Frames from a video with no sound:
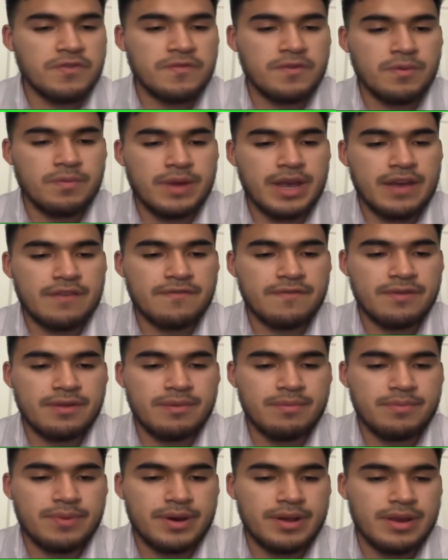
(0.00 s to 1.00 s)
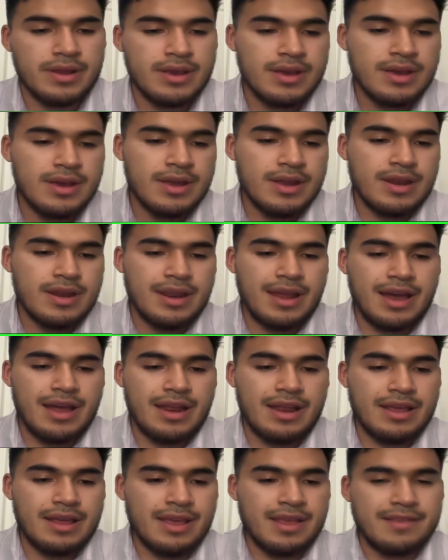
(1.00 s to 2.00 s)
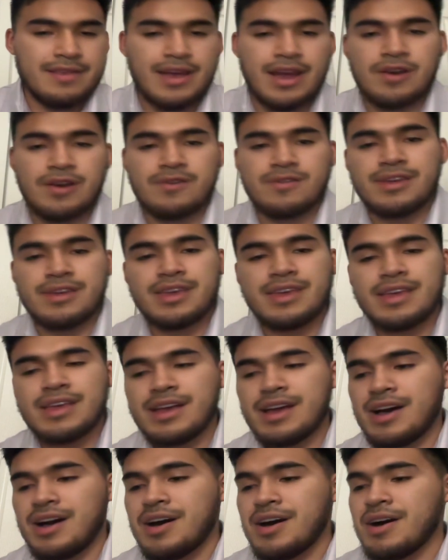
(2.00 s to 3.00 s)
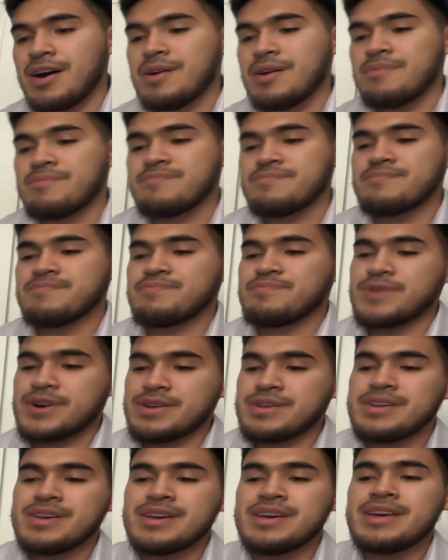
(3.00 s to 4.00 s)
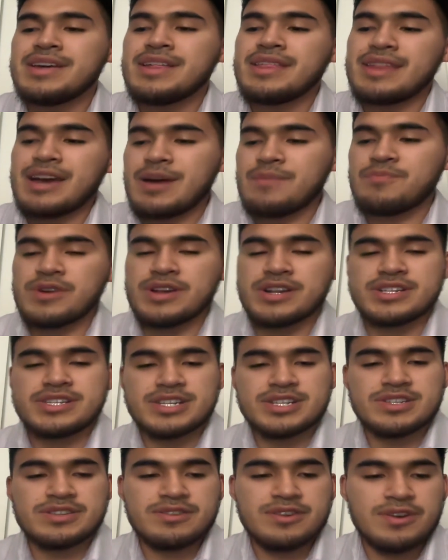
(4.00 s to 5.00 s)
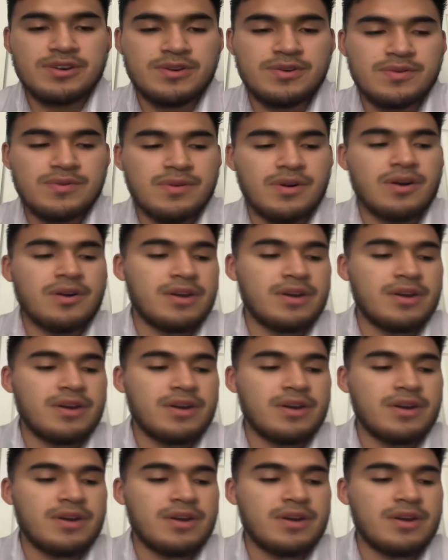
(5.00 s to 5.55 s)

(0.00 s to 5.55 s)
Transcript: feel bad for them, but not entirely. Um, but that brings us to our